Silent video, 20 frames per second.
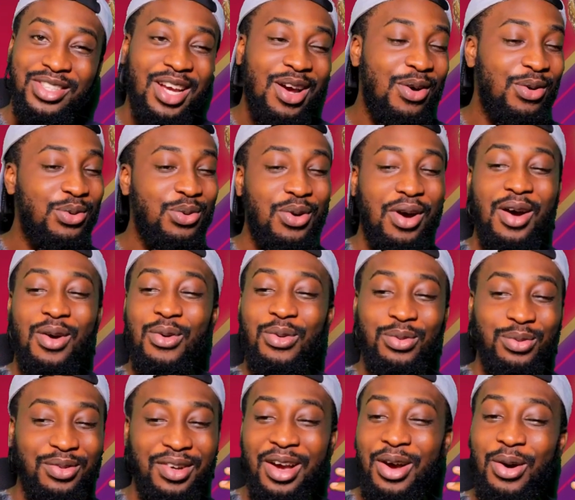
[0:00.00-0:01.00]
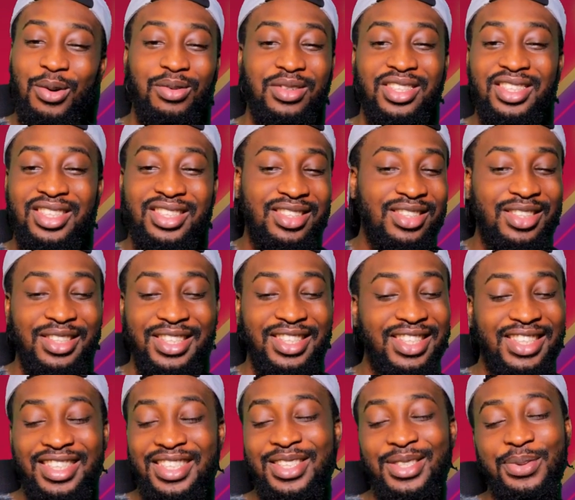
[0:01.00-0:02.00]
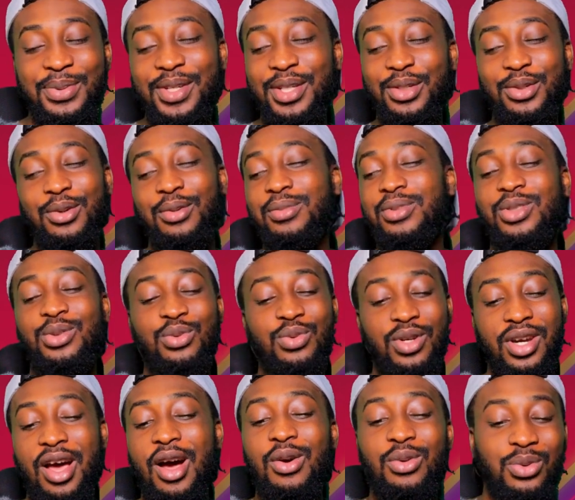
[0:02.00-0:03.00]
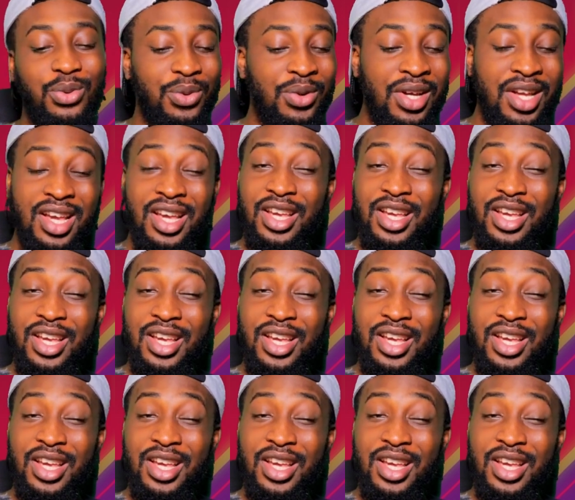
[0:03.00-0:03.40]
Y'all know how it is when it comes to Ronaldo.